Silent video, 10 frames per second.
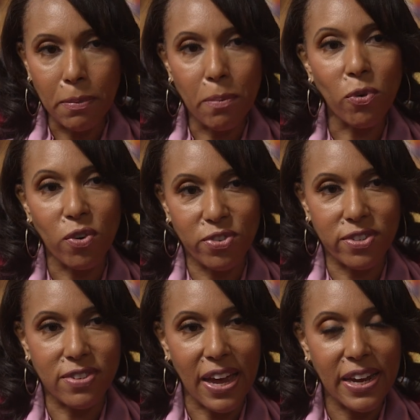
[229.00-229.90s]
member of
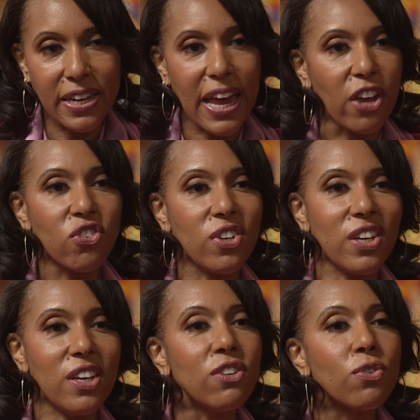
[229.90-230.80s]
society actually
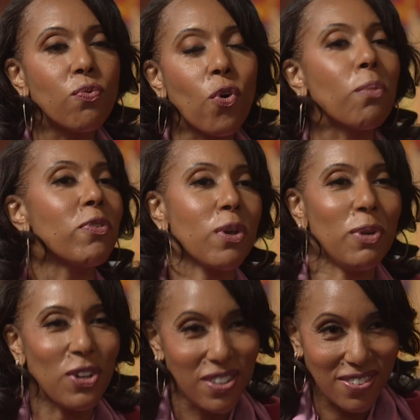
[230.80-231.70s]
is a form of
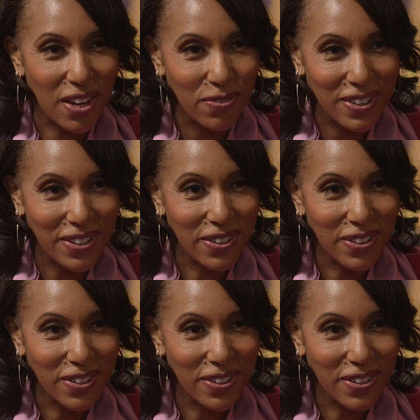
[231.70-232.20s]
community safety.